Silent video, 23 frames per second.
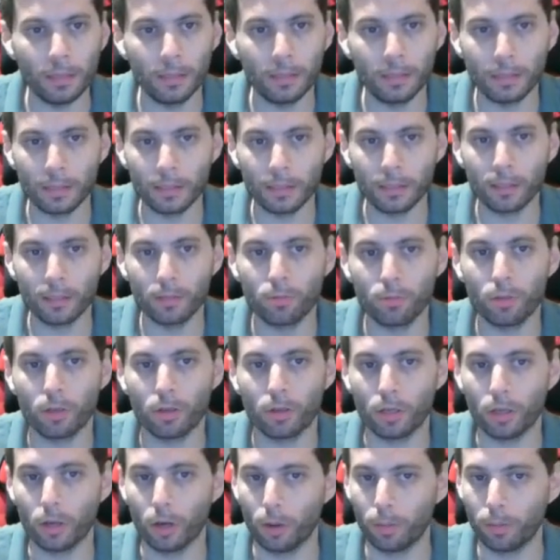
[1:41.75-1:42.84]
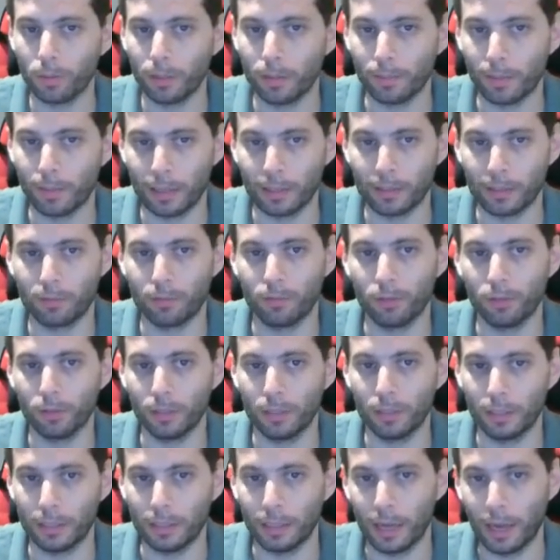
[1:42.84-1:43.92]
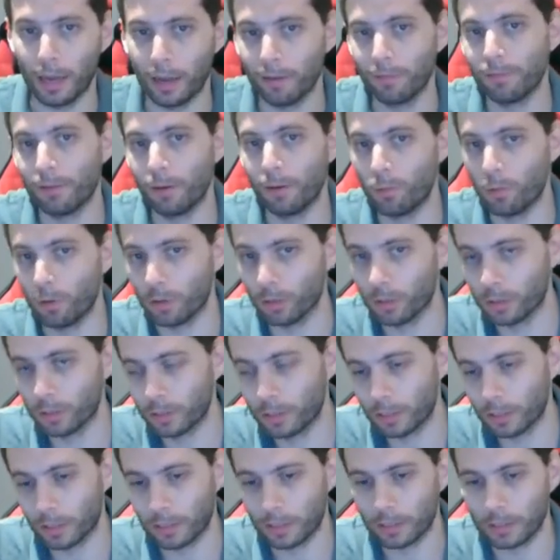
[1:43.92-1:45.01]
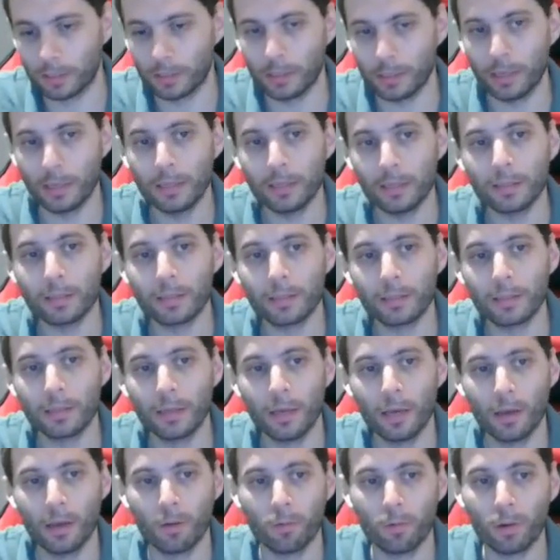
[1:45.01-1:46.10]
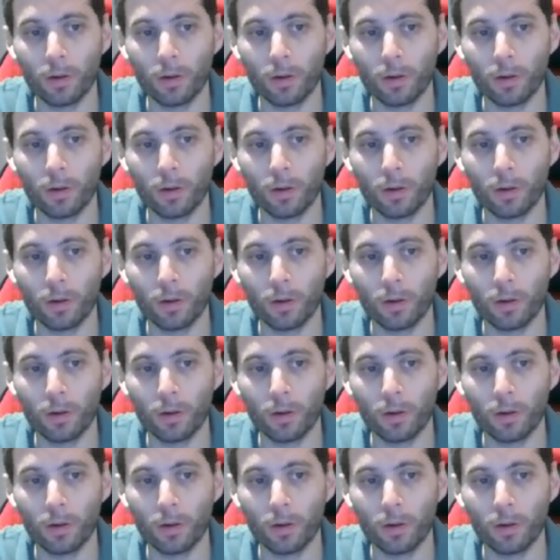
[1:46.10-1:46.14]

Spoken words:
since we only optimize for the alpha worst case tasks,